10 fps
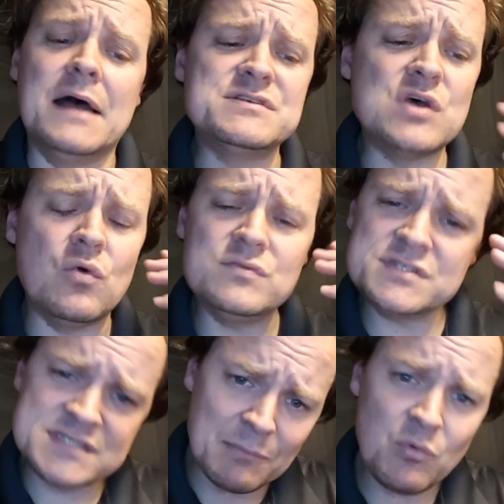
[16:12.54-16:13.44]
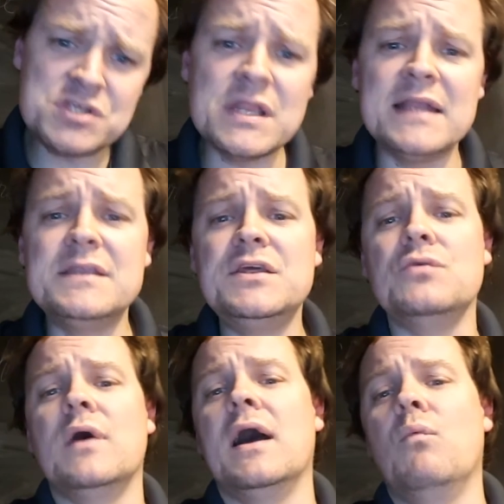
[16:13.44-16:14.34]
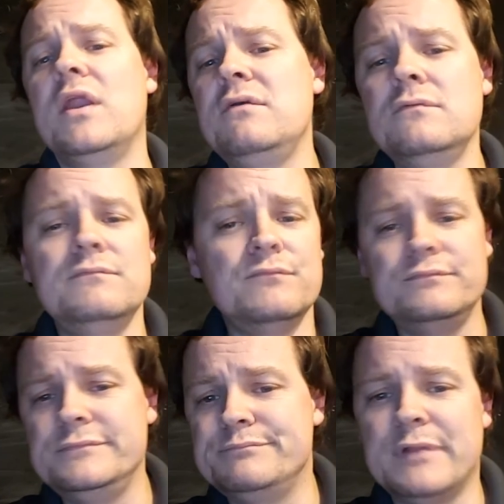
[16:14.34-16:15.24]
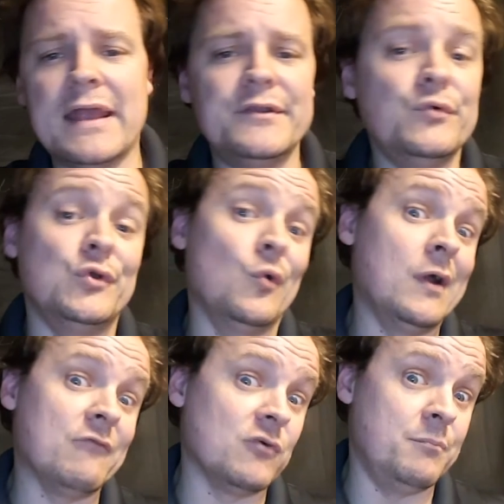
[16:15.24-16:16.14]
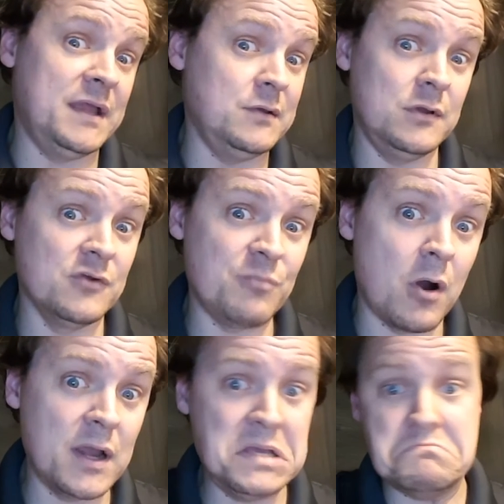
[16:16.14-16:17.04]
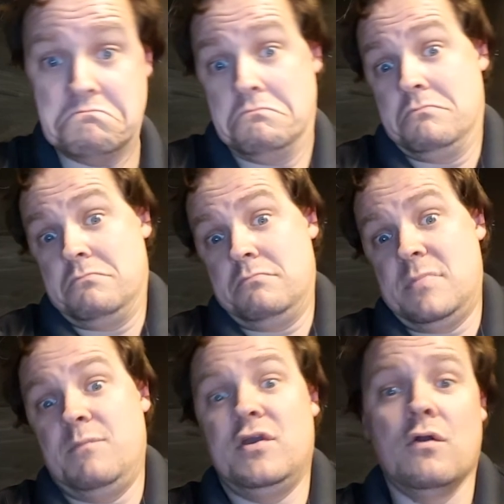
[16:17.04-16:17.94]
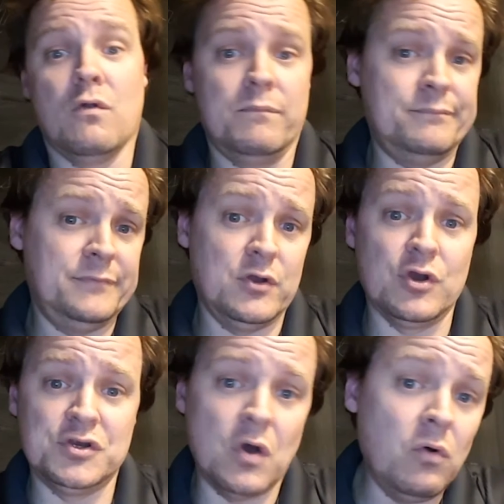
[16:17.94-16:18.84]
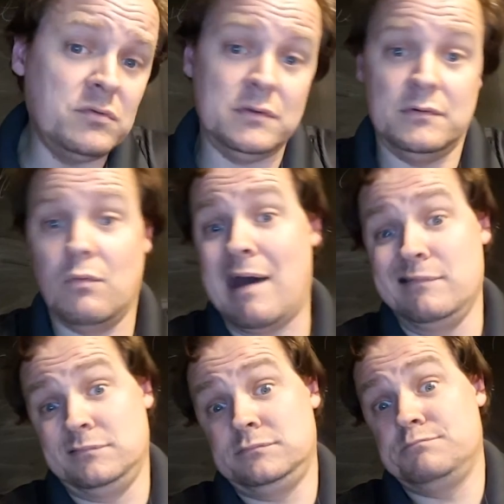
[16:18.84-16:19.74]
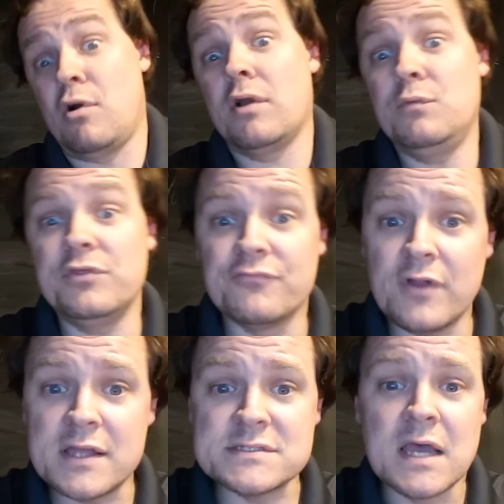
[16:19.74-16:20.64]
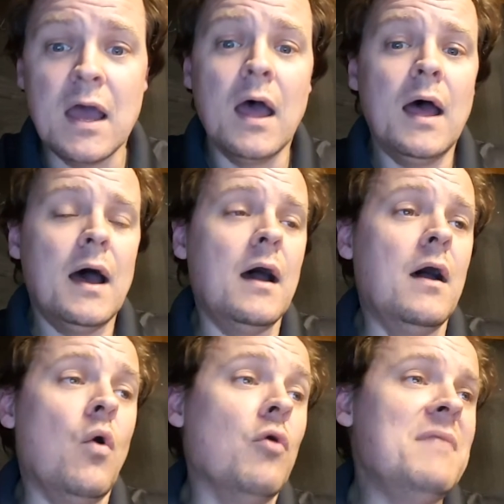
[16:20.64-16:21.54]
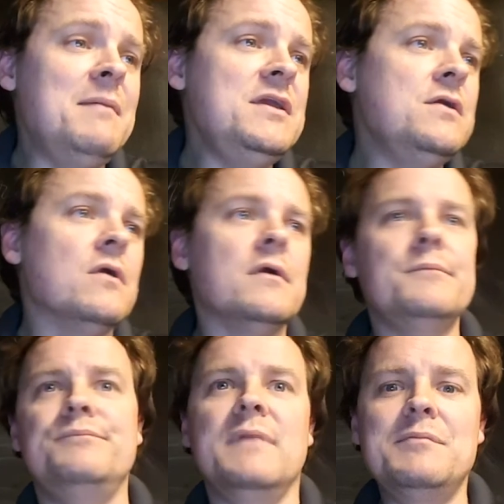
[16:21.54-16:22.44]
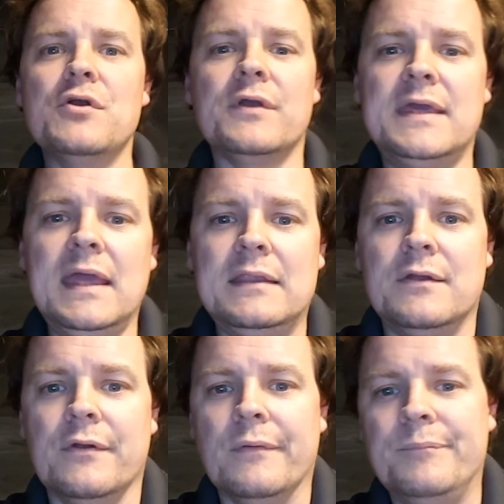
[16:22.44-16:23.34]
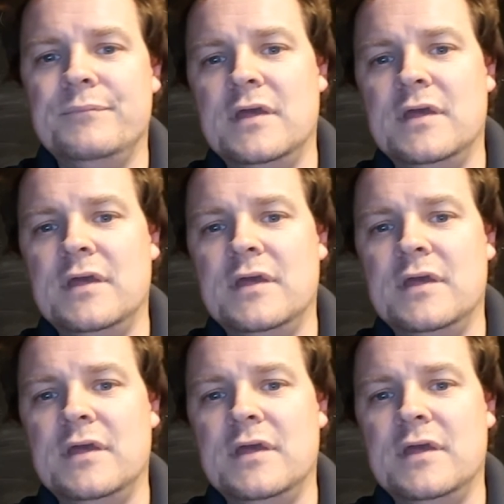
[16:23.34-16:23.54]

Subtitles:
So tell me what you like to do. What do you plan on doing? Going out for a big New Year's party? Maybe you're an adult and go out and party with your friends, or maybe you're a kid and you